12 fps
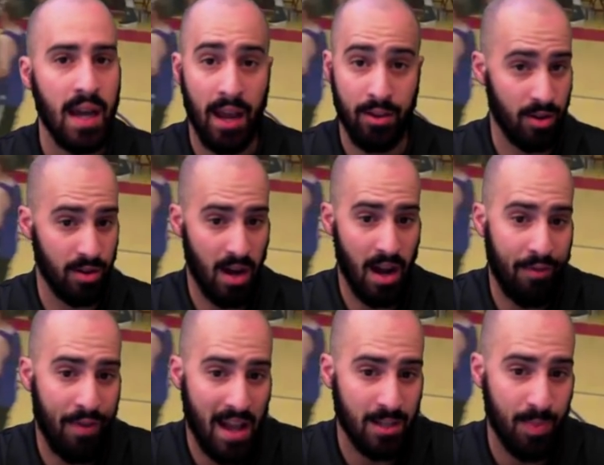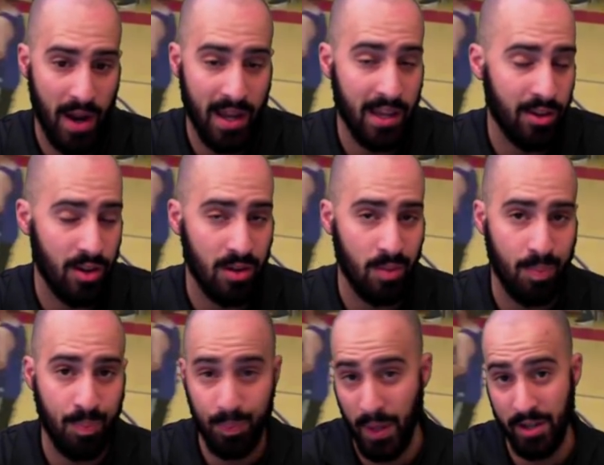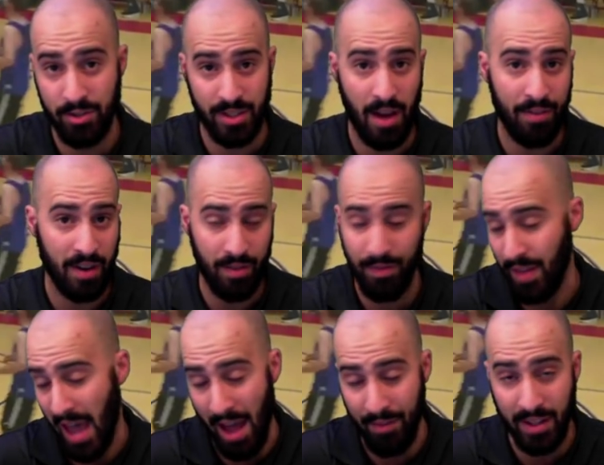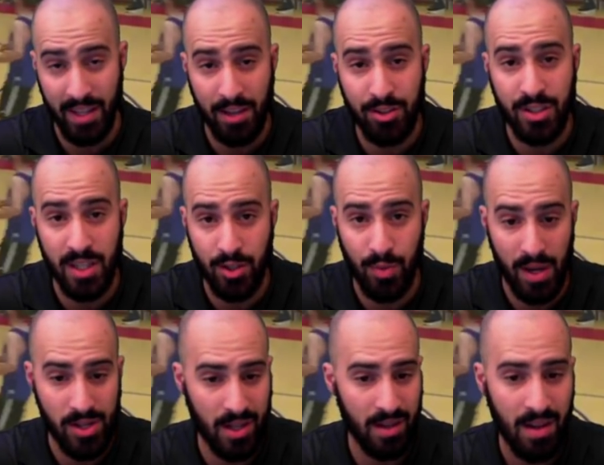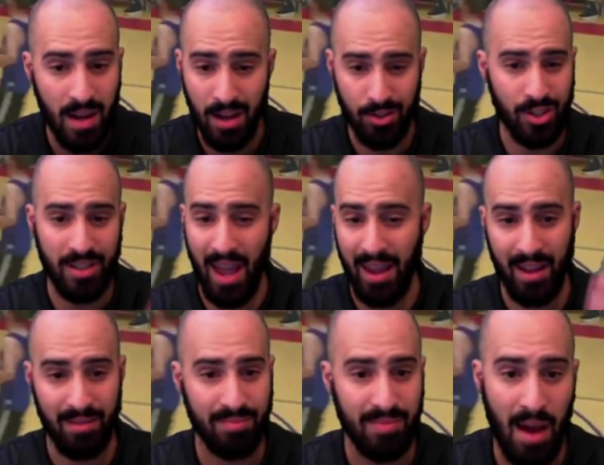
and you're on a fast break and you play yourself in an advantageous situation, just take it.